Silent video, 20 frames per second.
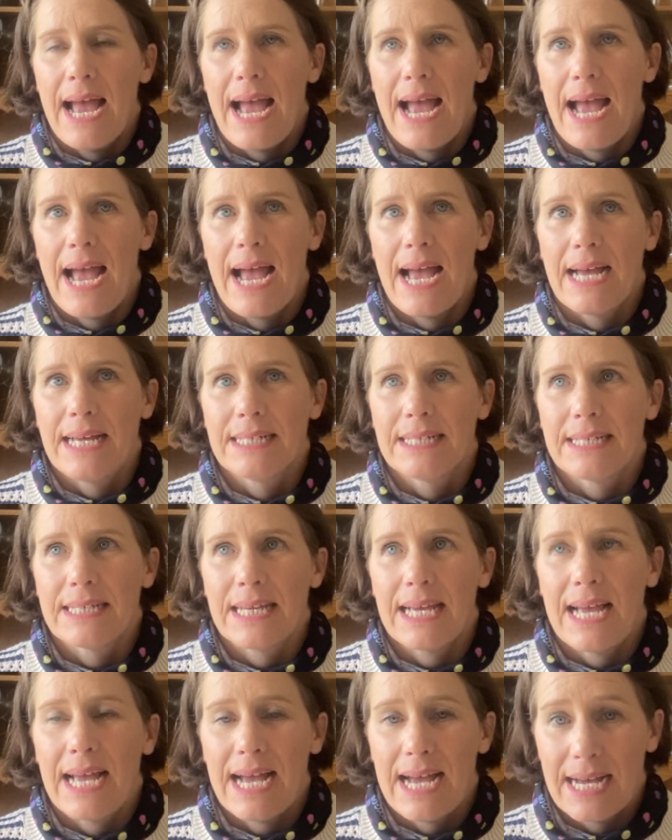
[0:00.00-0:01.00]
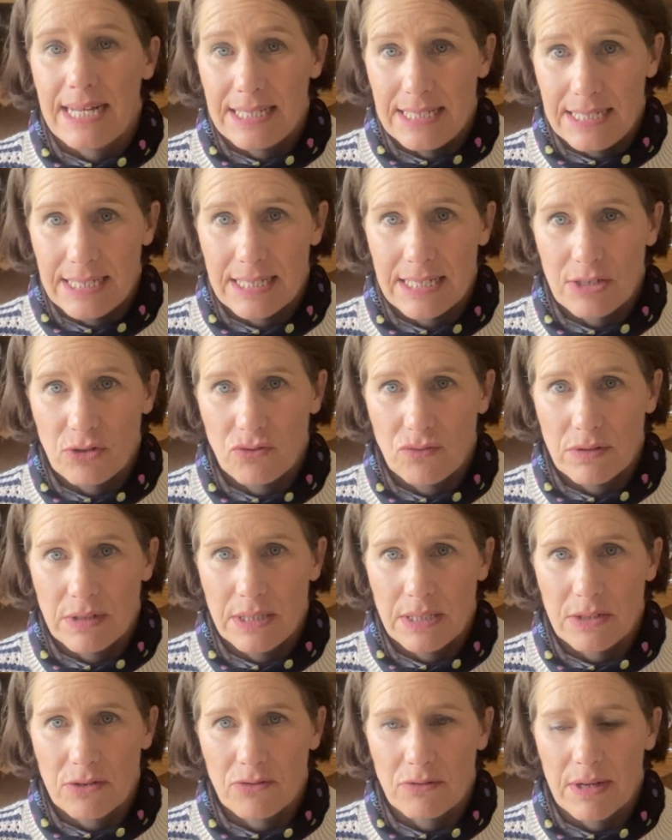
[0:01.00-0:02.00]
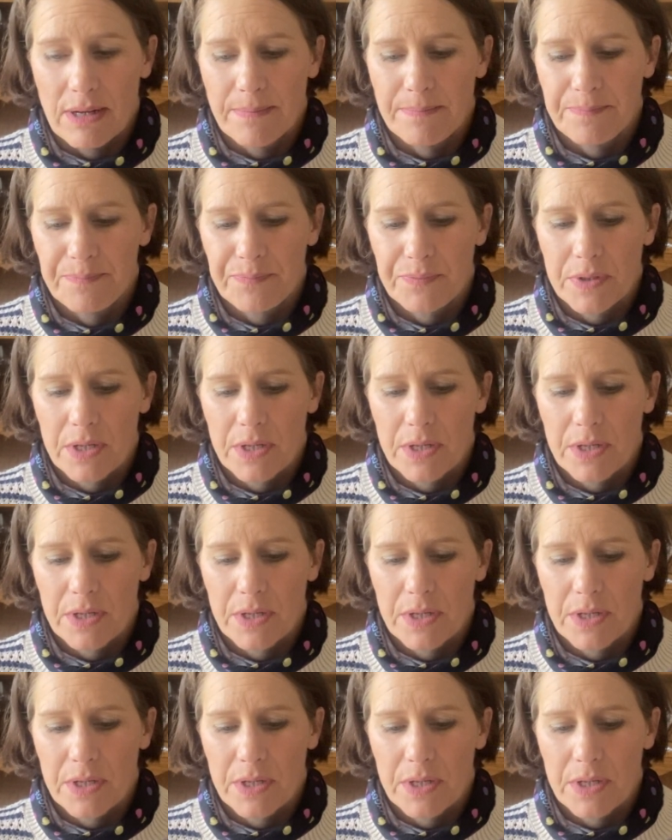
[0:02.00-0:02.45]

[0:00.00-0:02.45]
and Ali Stitcher on Instagram